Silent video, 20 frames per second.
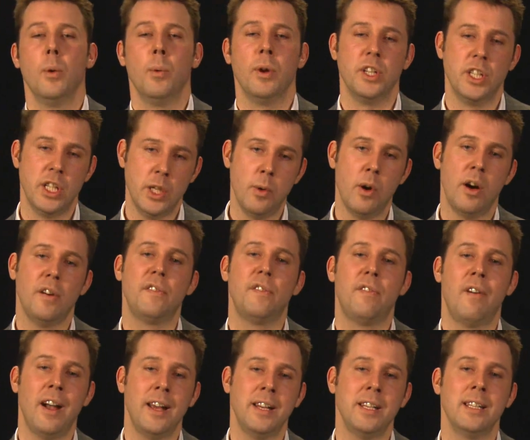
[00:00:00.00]
which you are
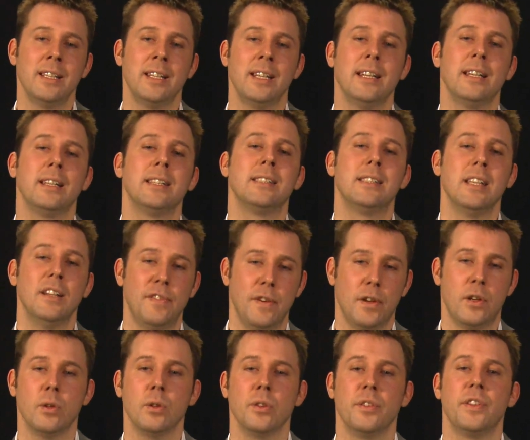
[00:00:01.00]
finding
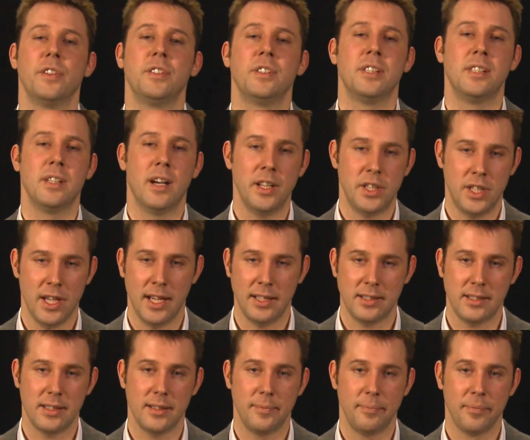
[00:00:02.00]
difficult to
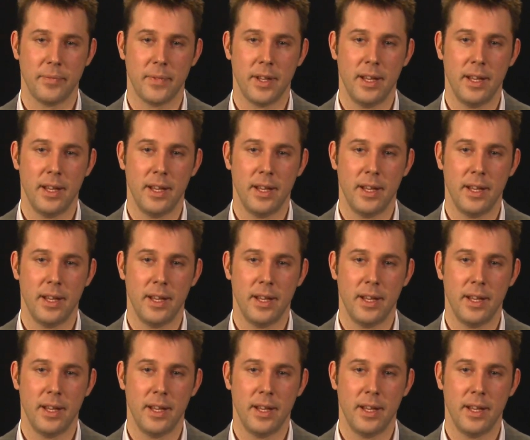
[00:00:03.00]
digest.